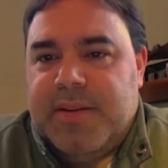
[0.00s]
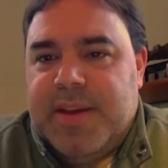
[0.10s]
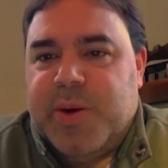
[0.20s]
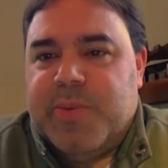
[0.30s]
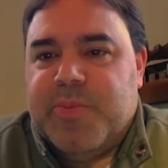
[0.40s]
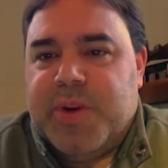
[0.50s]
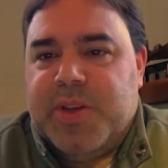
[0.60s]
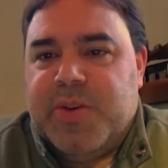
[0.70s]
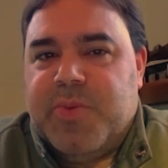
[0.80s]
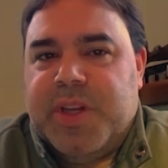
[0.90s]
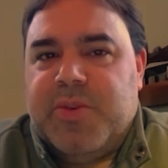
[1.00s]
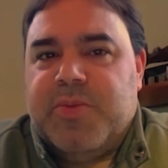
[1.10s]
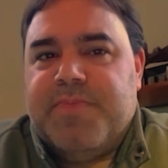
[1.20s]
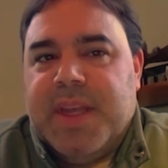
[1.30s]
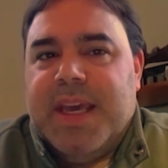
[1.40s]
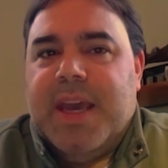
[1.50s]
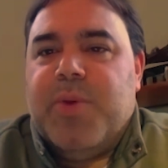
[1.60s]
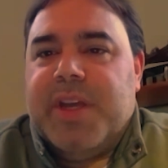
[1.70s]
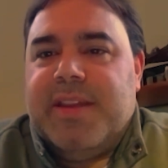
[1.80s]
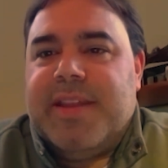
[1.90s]

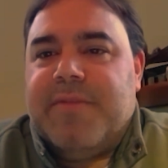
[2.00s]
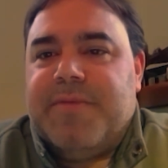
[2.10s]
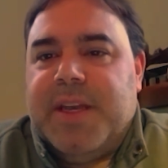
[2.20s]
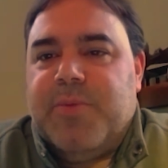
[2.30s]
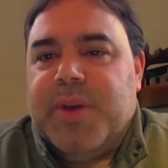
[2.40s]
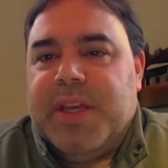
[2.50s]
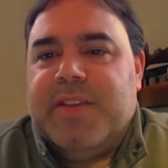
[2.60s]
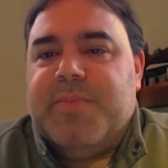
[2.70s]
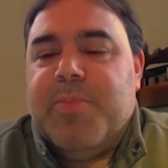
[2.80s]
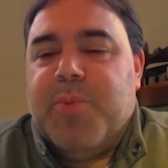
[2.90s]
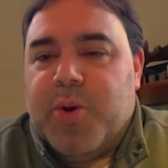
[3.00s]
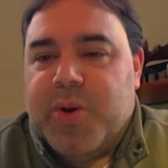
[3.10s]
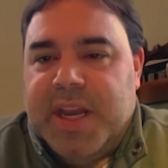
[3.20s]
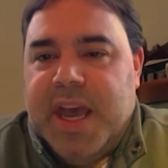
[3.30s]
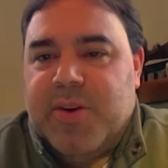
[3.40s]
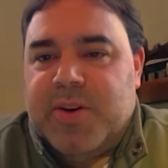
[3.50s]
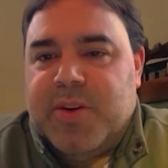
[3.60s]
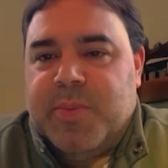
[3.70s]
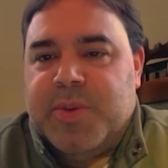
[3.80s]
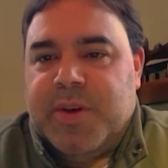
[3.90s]
that fleet really needs to be broken down in
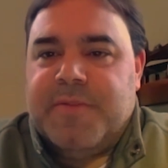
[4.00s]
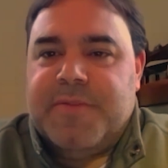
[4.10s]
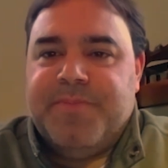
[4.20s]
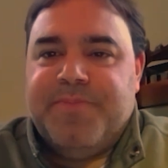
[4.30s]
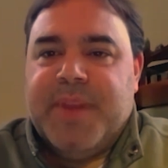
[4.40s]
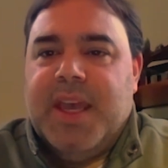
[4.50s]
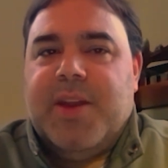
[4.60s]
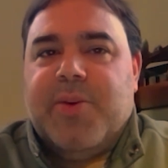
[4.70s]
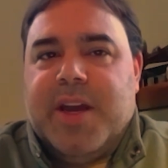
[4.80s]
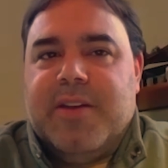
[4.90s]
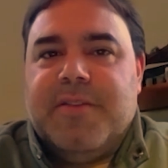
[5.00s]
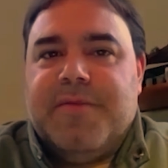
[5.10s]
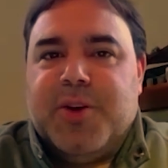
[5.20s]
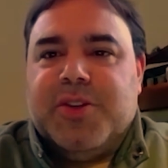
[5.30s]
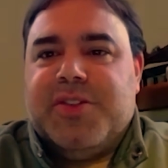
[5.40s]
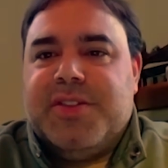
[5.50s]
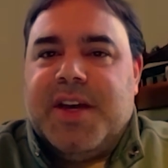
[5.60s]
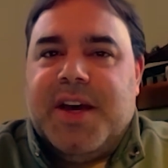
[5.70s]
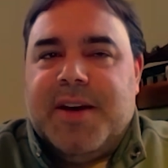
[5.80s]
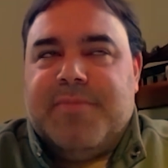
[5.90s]
terms of, kind of the first
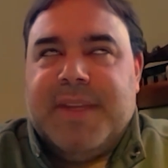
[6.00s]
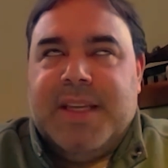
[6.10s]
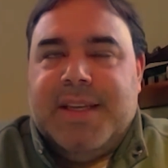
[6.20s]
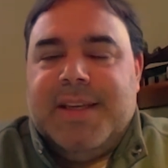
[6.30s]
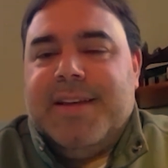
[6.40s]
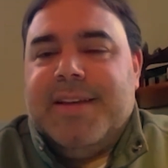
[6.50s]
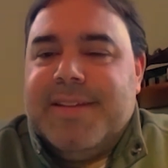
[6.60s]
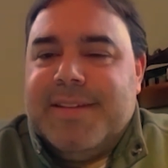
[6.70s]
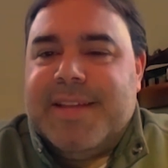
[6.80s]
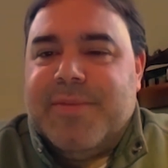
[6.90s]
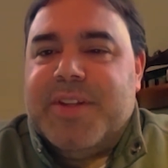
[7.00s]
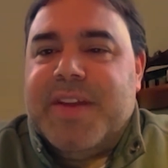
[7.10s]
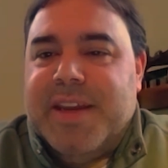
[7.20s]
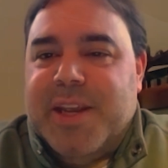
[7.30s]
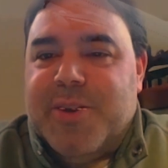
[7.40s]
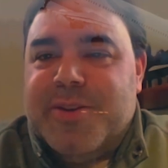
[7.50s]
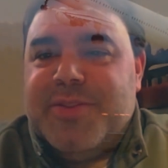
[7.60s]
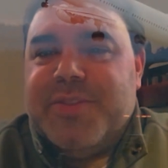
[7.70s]
7 to 10 years,